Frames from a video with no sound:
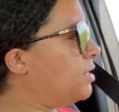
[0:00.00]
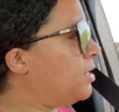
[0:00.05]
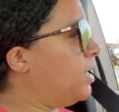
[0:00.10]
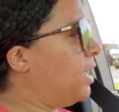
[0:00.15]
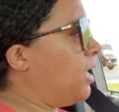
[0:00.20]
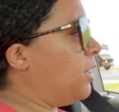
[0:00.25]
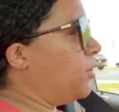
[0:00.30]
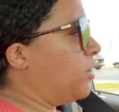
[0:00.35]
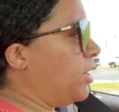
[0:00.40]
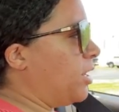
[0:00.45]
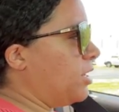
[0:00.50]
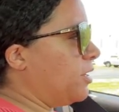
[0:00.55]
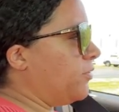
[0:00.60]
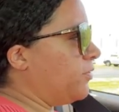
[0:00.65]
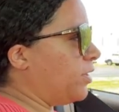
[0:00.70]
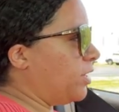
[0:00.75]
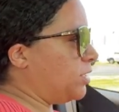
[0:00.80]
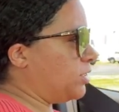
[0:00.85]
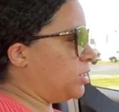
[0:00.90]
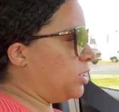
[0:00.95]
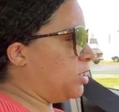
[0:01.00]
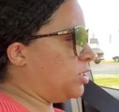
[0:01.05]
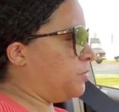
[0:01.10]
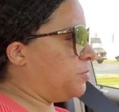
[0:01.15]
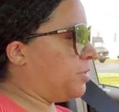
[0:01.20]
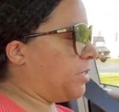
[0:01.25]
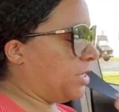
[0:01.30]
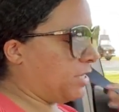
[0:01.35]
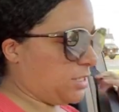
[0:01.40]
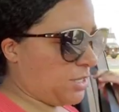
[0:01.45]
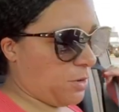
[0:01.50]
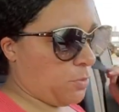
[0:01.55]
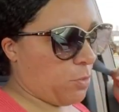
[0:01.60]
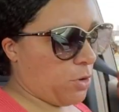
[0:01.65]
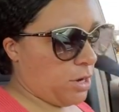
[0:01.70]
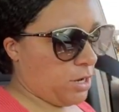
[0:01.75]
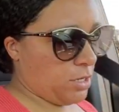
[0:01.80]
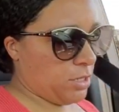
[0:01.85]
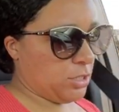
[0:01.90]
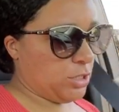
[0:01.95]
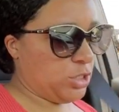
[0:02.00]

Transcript: I don't care if y'all judging me because I'm wearing a